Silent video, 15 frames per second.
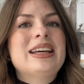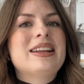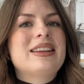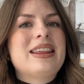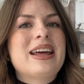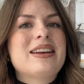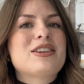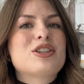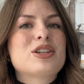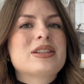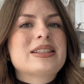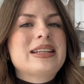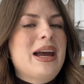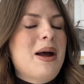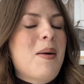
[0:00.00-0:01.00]
that
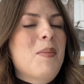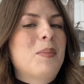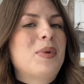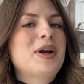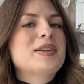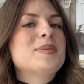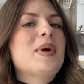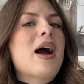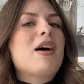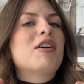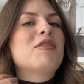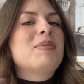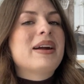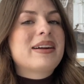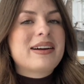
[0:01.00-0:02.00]
just, yeah, brings me out
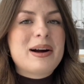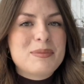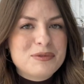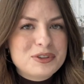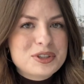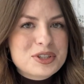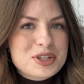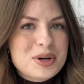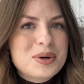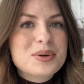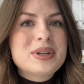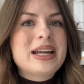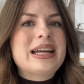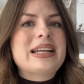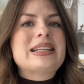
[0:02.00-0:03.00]
of my comfort
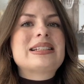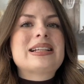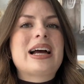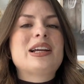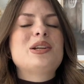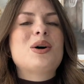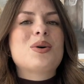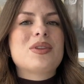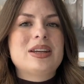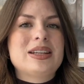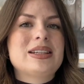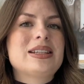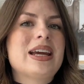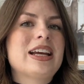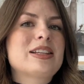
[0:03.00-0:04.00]
zone. And I know that
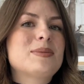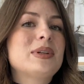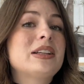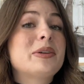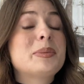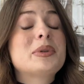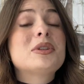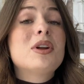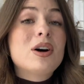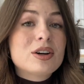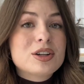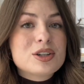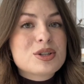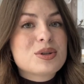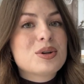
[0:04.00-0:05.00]
it takes me a little bit
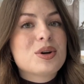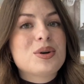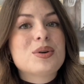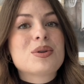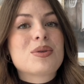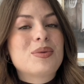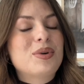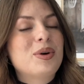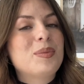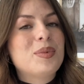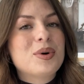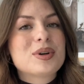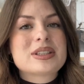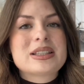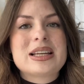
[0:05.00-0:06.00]
longer to go through her
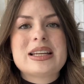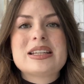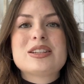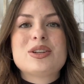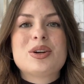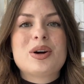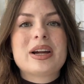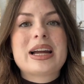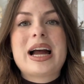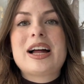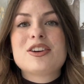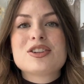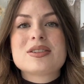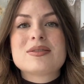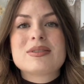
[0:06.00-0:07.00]
books, and you know, I
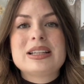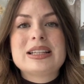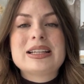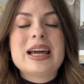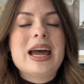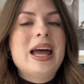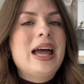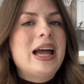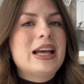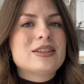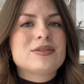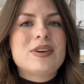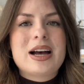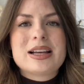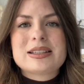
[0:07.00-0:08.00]
can't just read it as
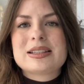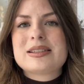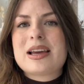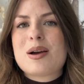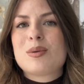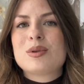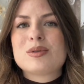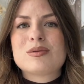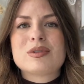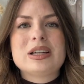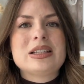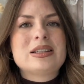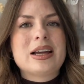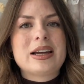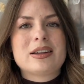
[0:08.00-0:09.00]
fast as I would
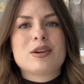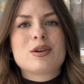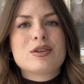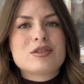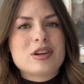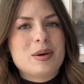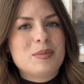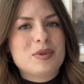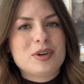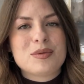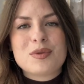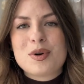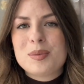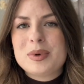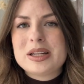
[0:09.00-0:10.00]
read like a contemporary
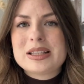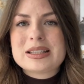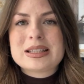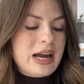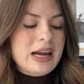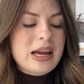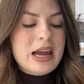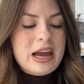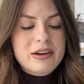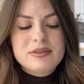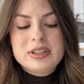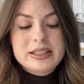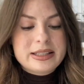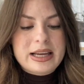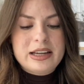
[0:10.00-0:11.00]
romance. I haven't
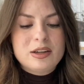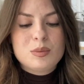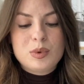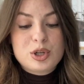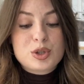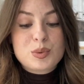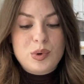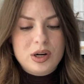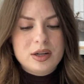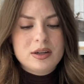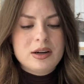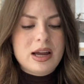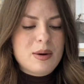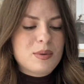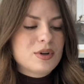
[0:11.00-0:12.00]
decided which one
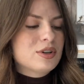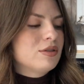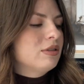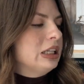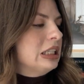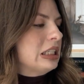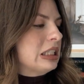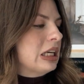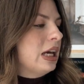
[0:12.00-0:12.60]
I want to read